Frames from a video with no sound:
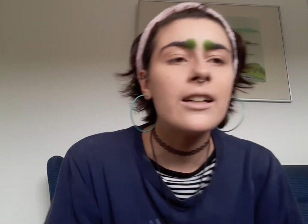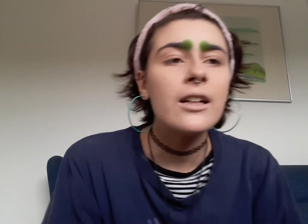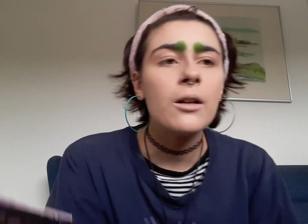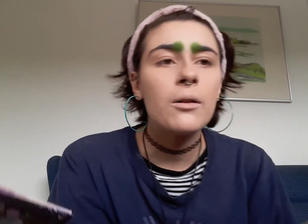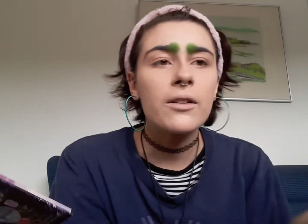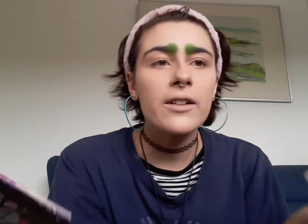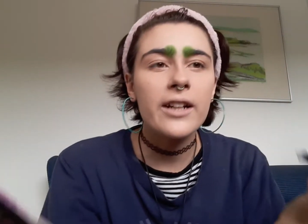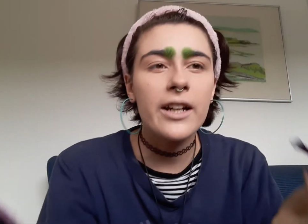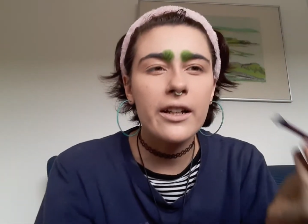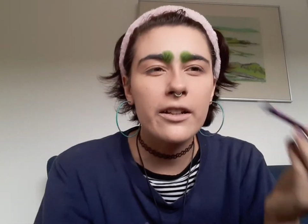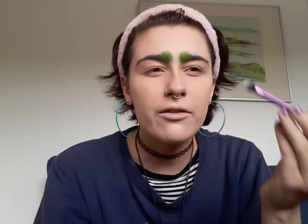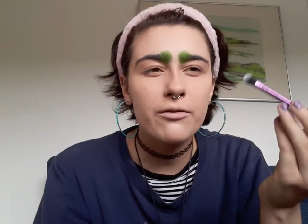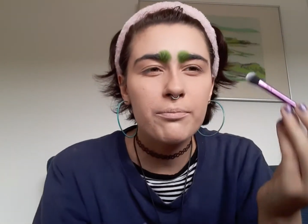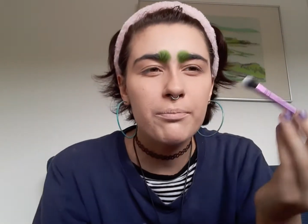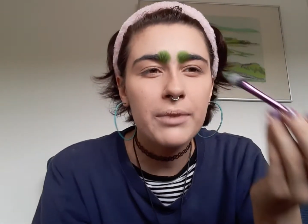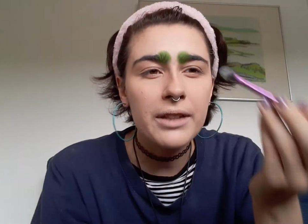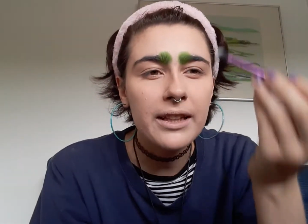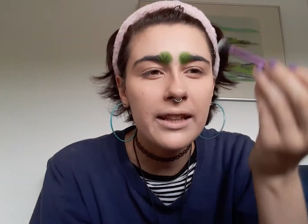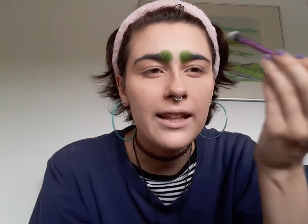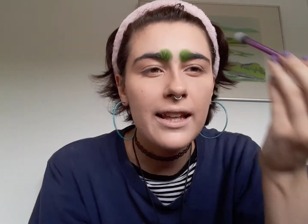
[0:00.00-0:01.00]
kind of
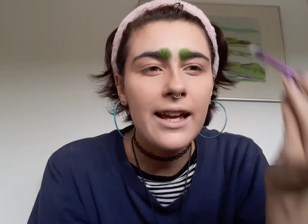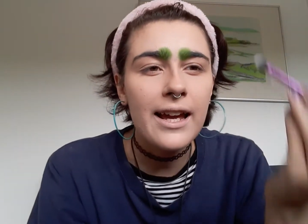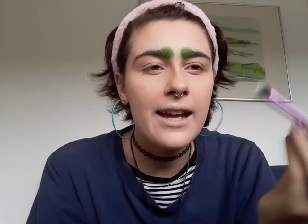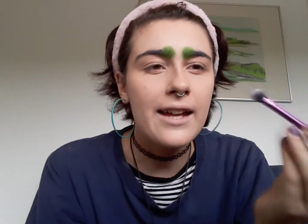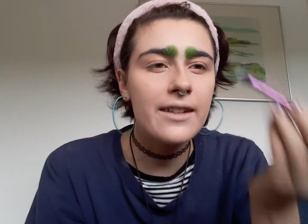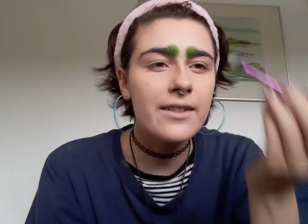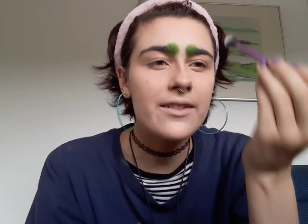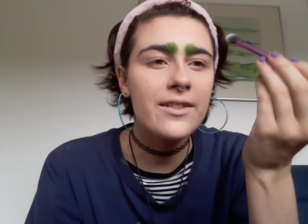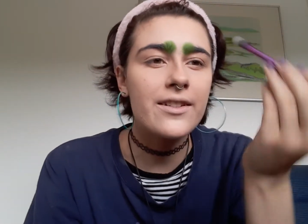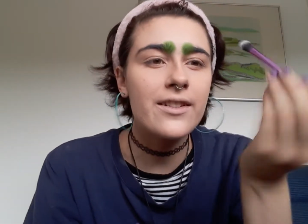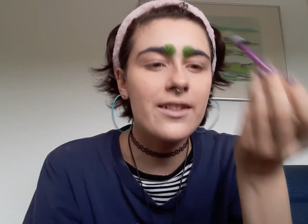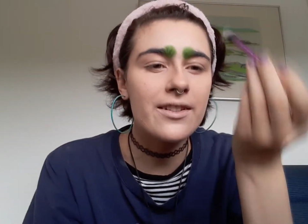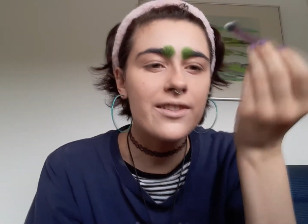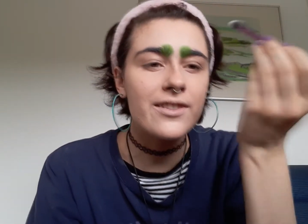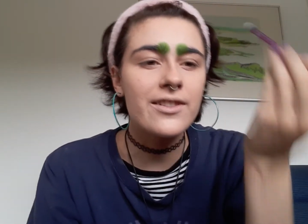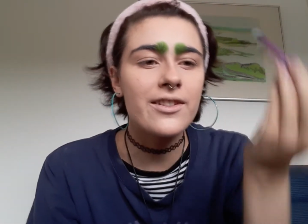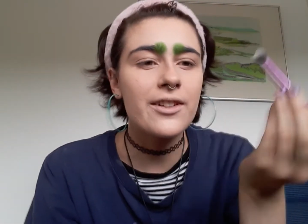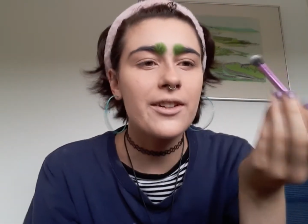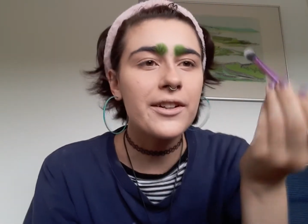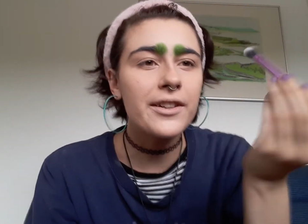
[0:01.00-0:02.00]
blend
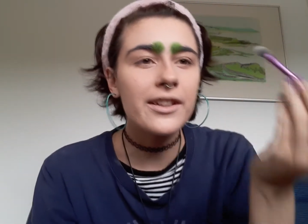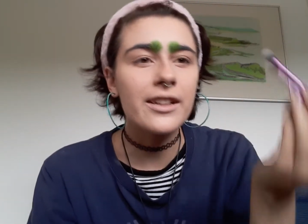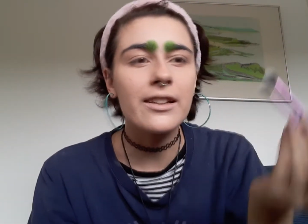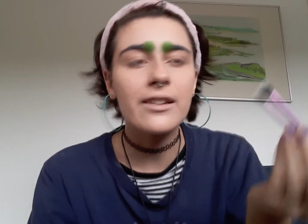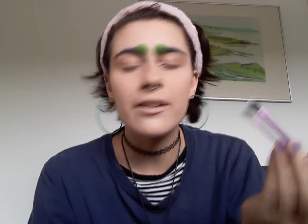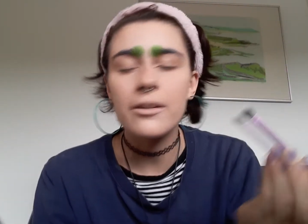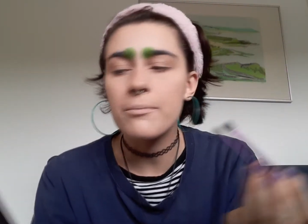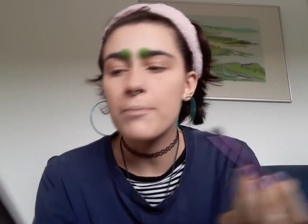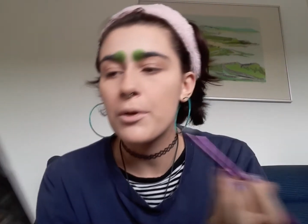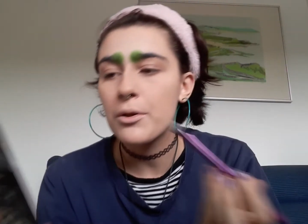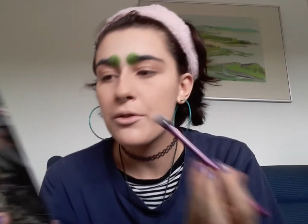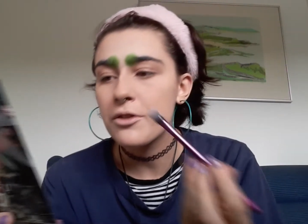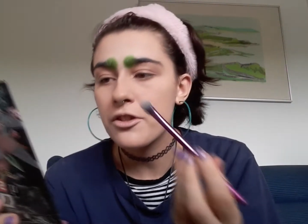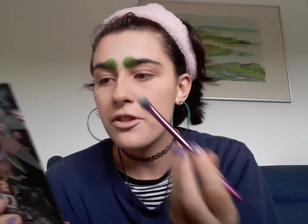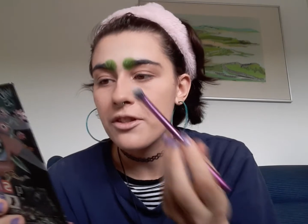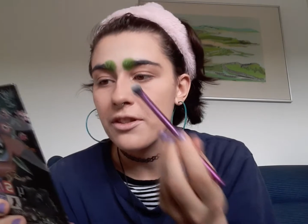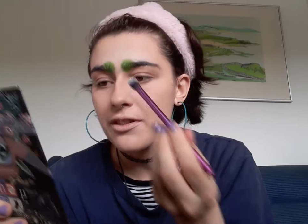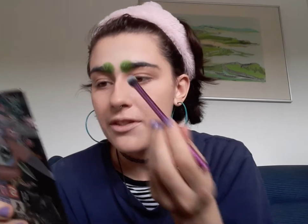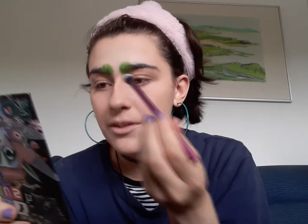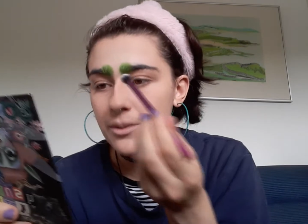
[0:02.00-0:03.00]
circular
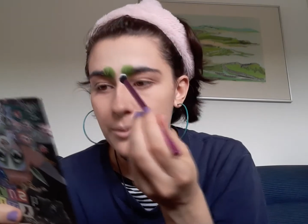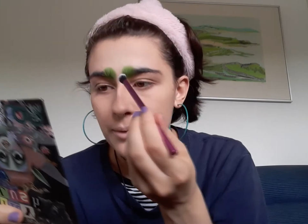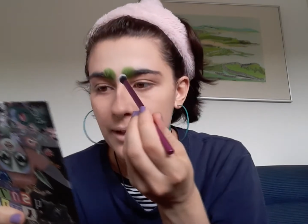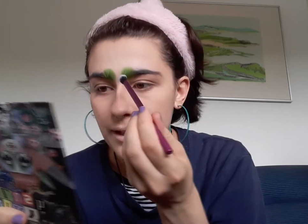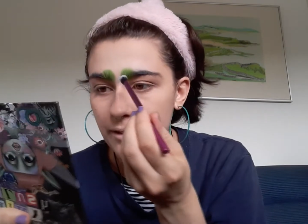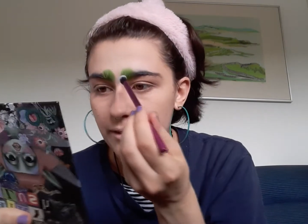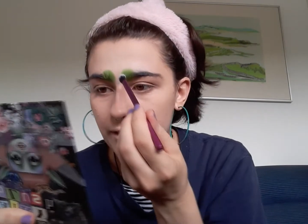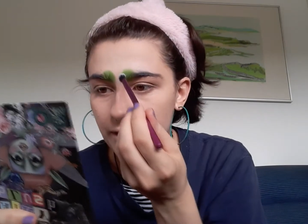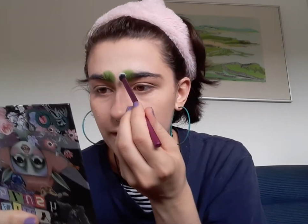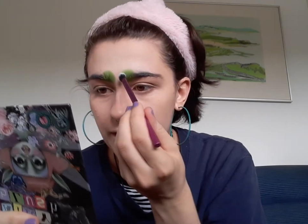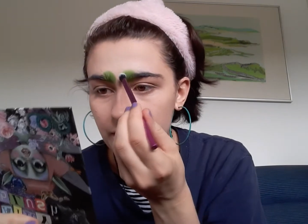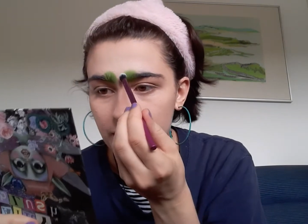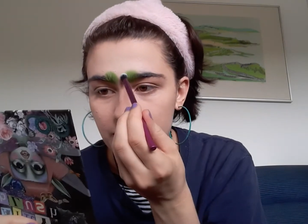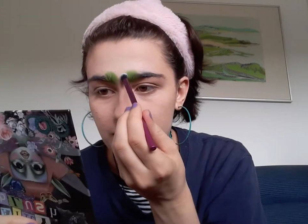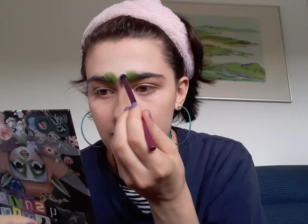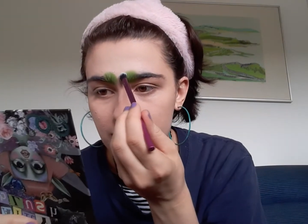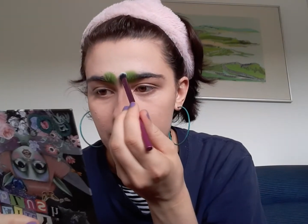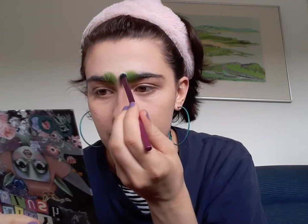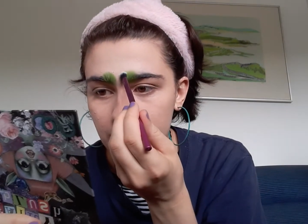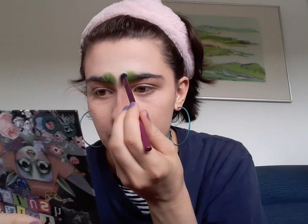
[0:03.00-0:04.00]
motions around that.
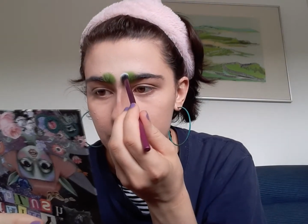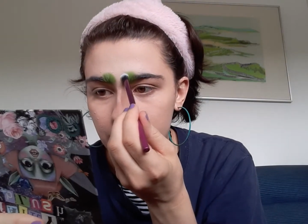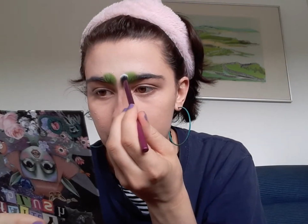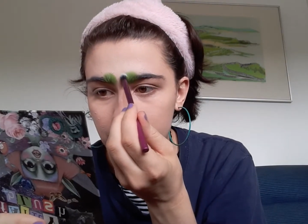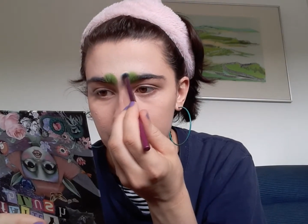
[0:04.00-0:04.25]
So